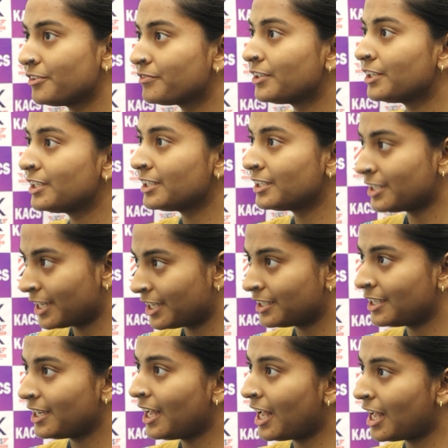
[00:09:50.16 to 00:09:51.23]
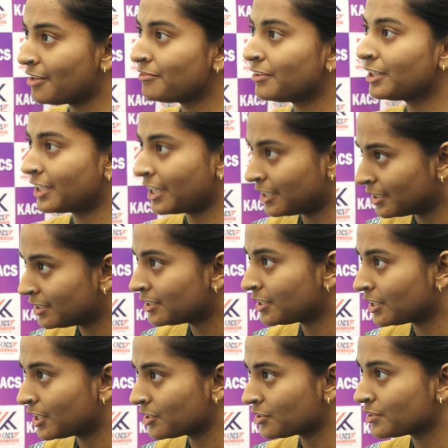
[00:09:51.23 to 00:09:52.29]
if the area have a canal
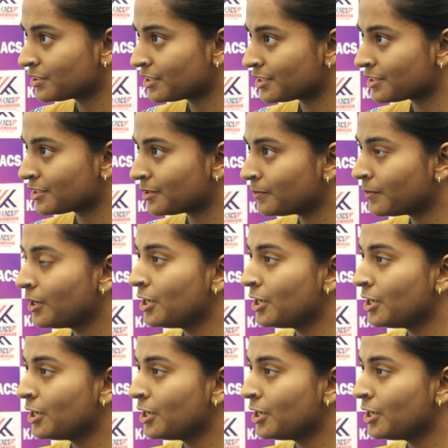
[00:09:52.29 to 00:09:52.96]
irrigation system.